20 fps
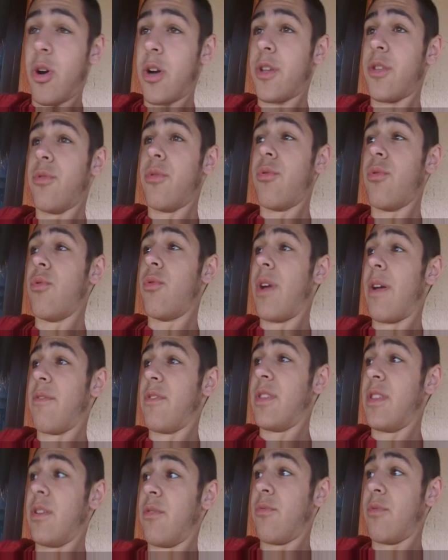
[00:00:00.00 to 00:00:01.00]
I walk you through
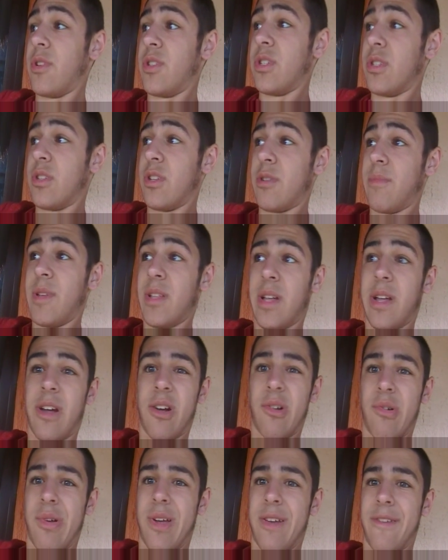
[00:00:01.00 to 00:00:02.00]
everything, which is going to be
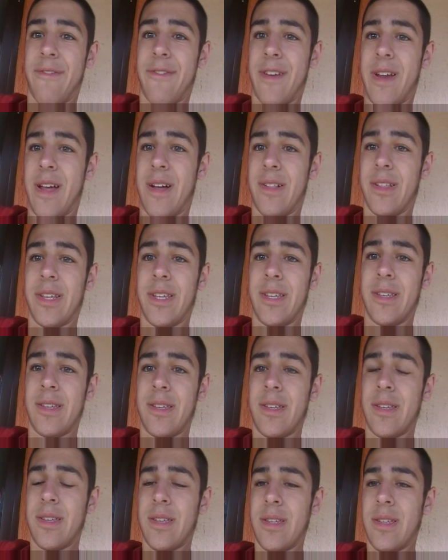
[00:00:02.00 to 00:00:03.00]
like our grand finale.
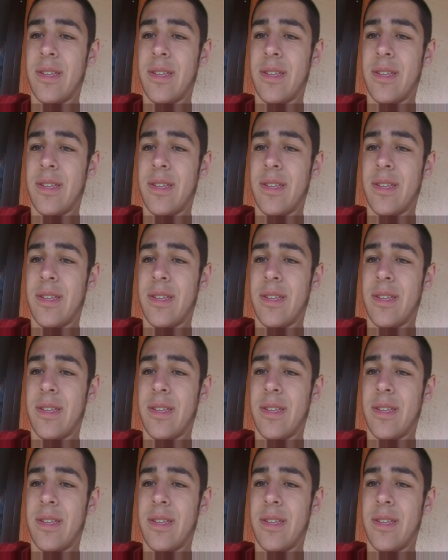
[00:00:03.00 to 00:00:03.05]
